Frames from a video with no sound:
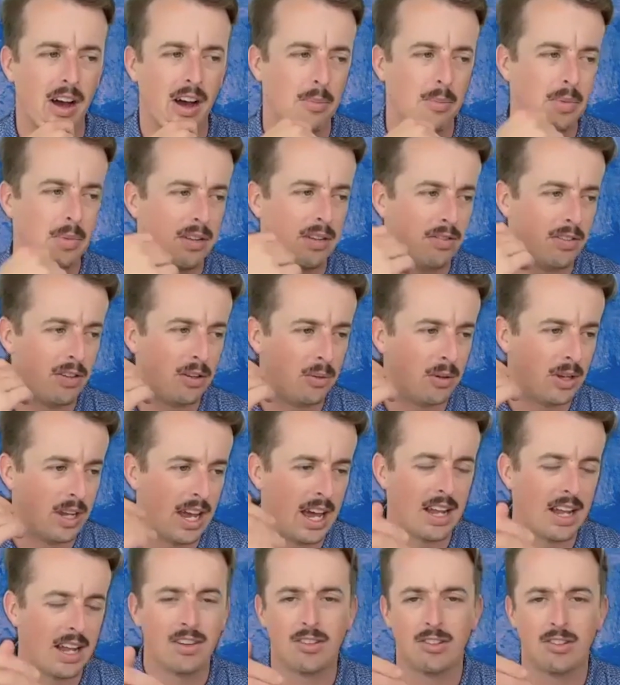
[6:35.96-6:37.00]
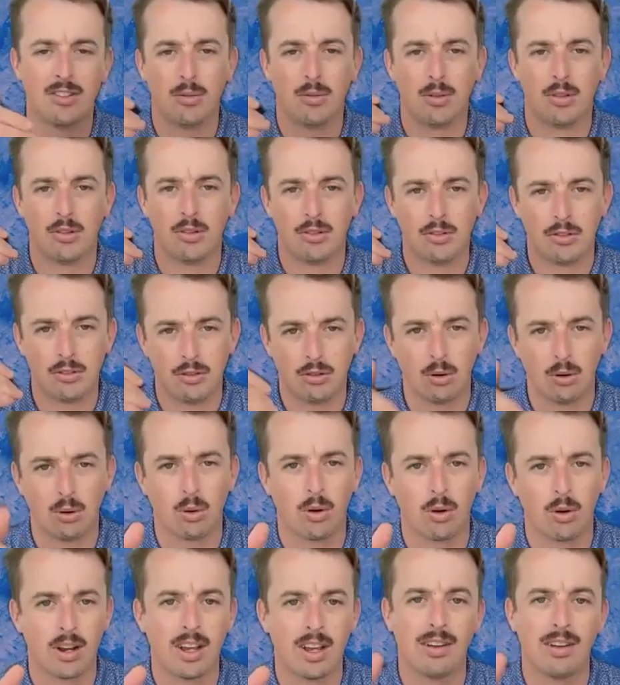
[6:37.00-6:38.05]
Um, you get into the
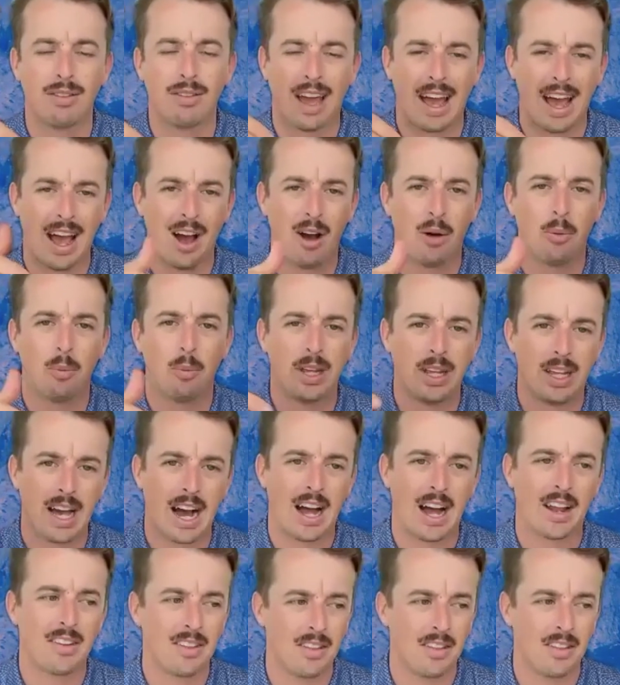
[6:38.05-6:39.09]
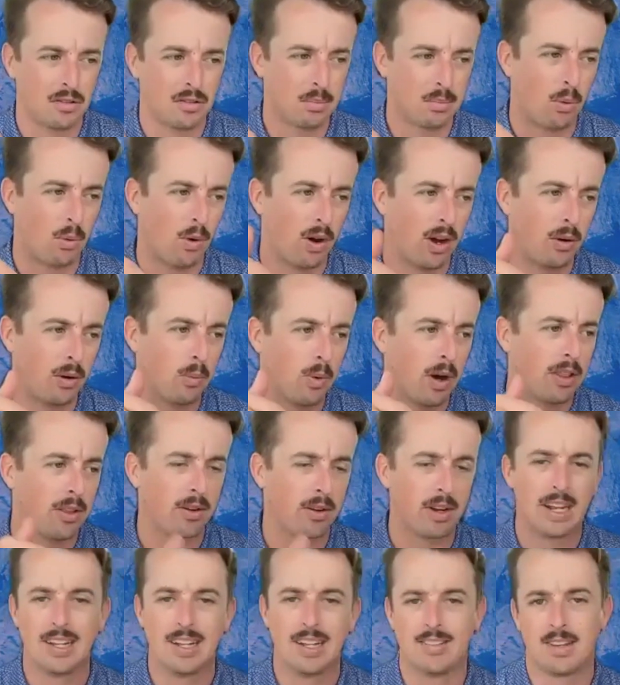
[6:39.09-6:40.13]
story of how we got to this point, whether
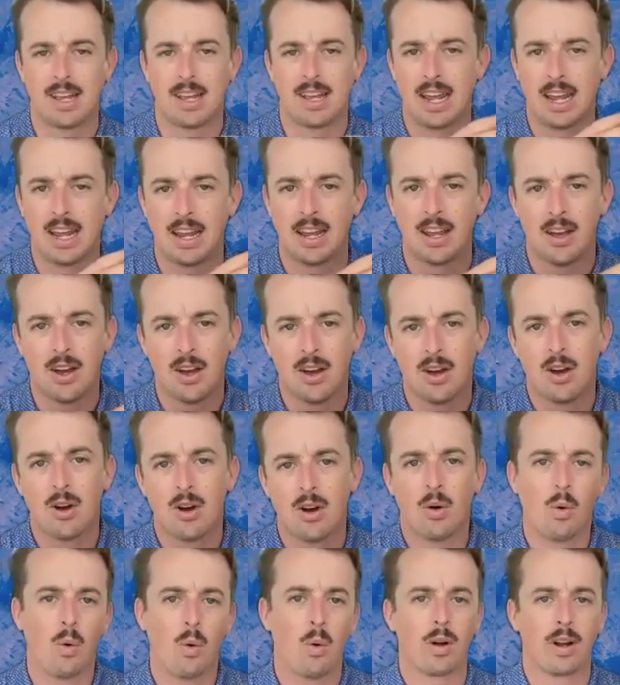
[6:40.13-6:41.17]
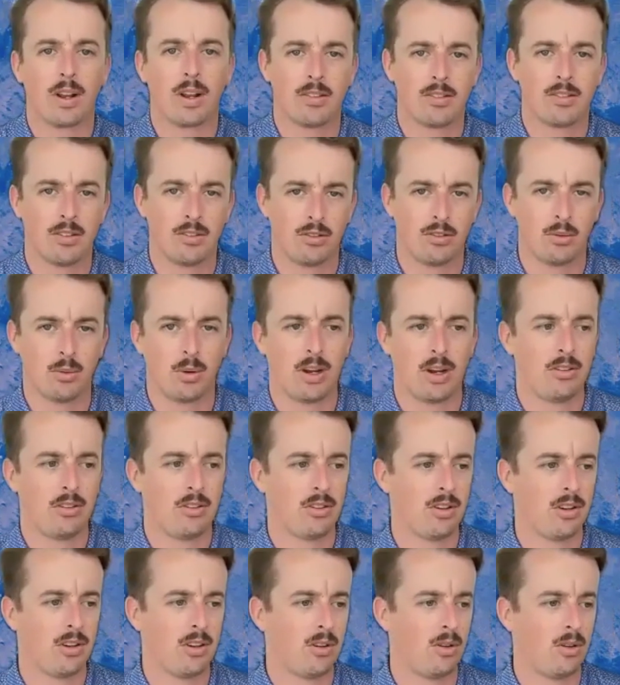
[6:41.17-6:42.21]
it's a hoarding situation
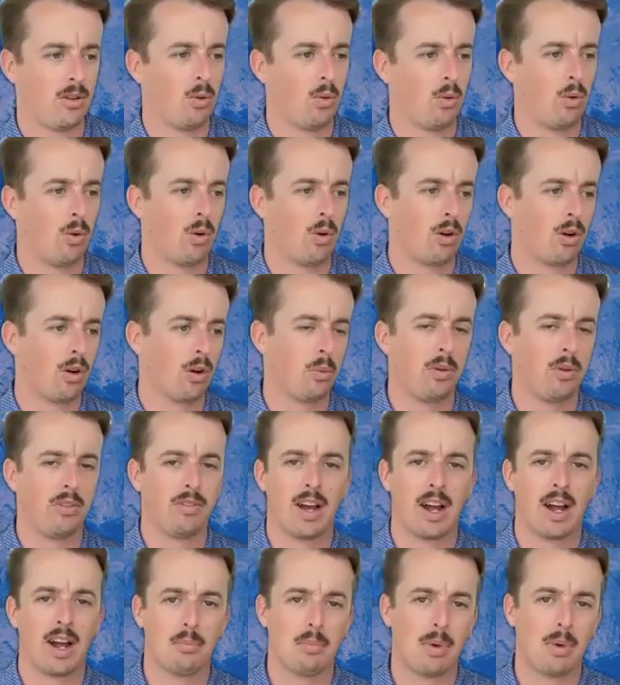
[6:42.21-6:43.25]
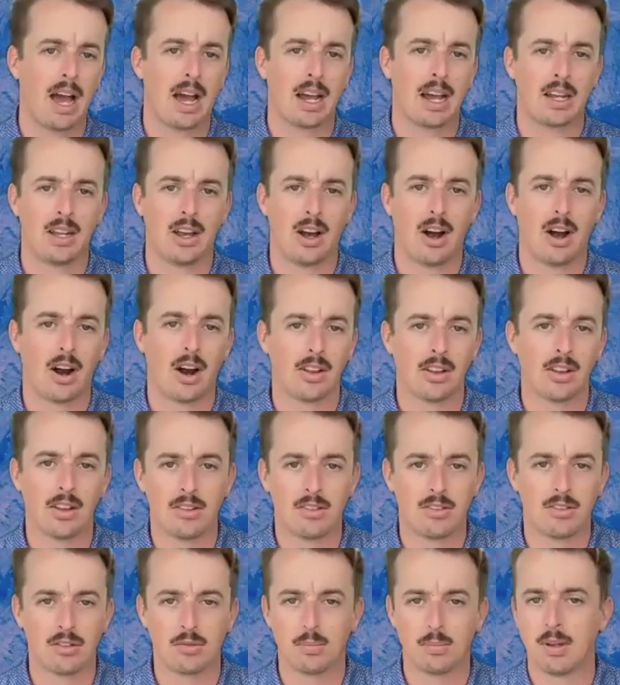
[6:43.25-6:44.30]
mm-hmm. or we've got a backyard
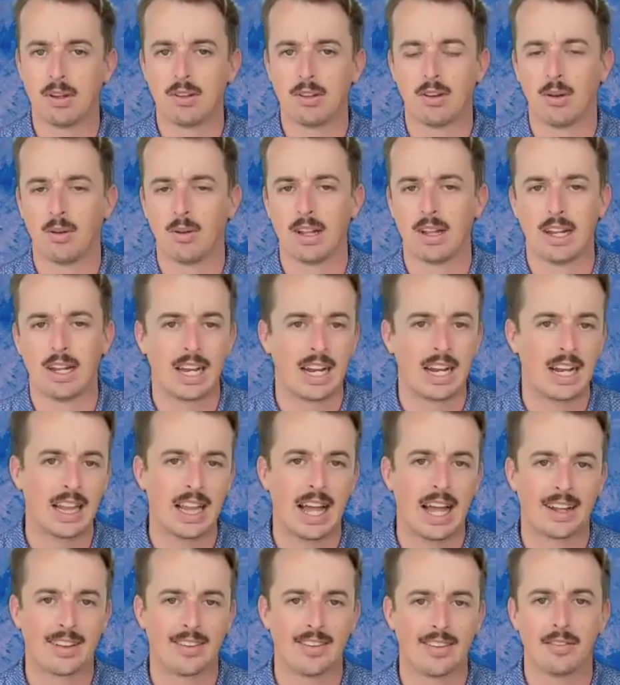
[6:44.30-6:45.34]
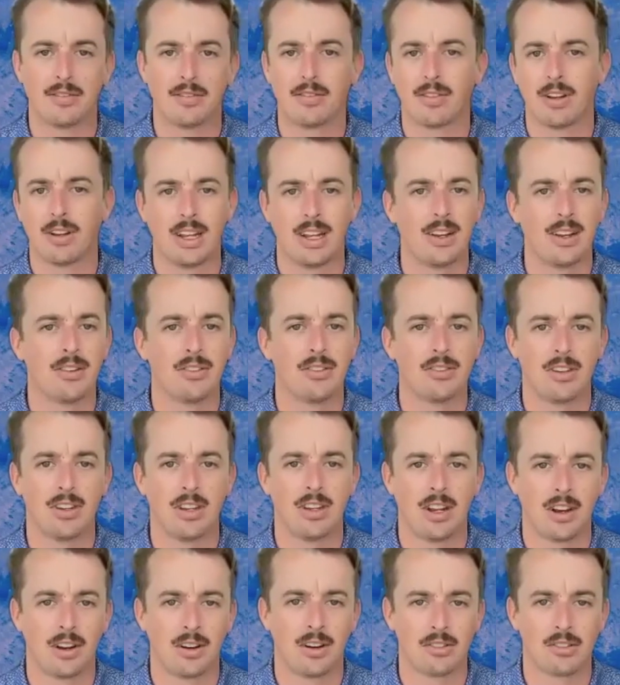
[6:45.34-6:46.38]
that's just been totally neglected for years and
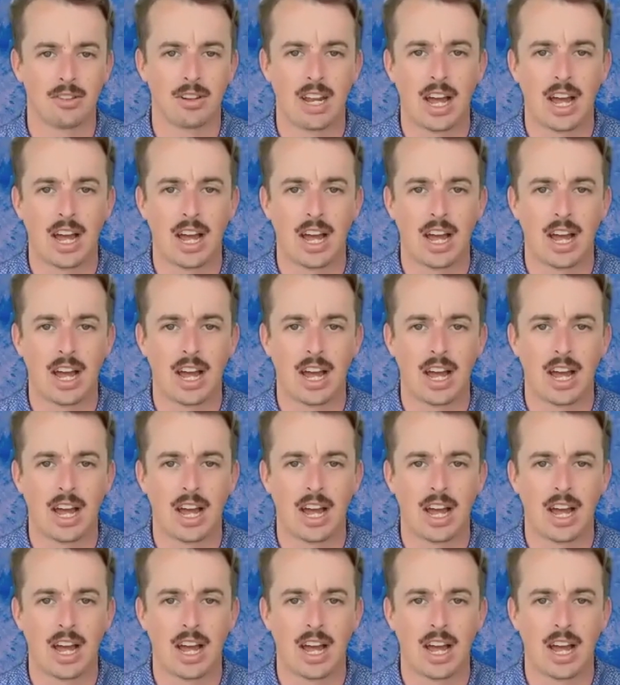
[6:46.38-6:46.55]
years.